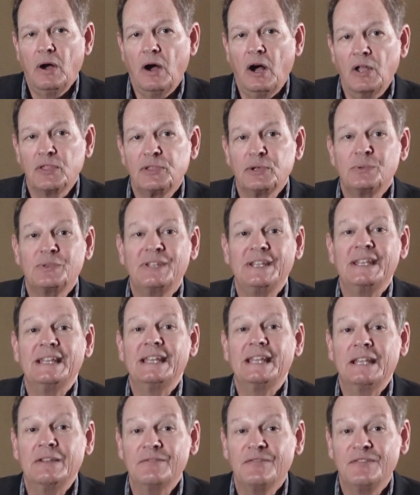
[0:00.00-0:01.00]
authored the
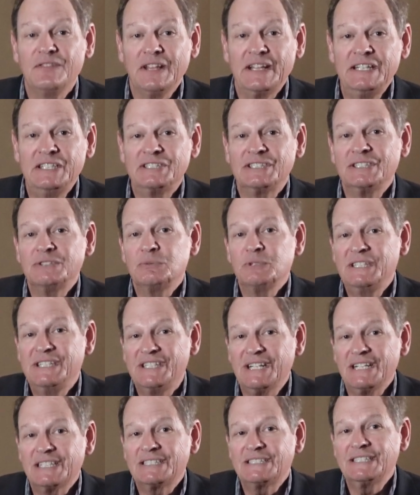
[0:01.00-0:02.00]
Inflation
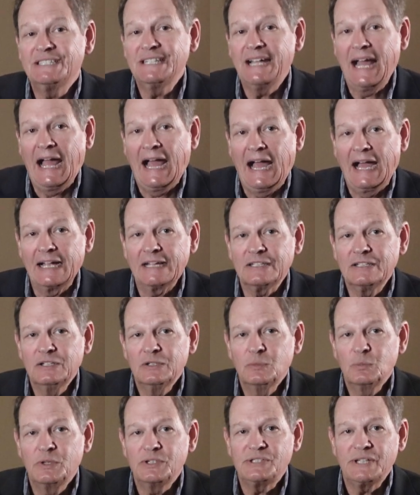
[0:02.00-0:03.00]
Reduction Act,
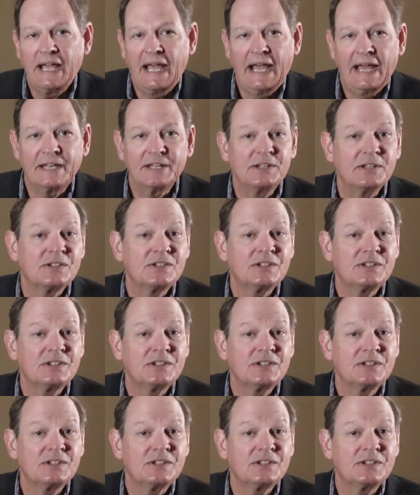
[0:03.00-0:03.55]
which added a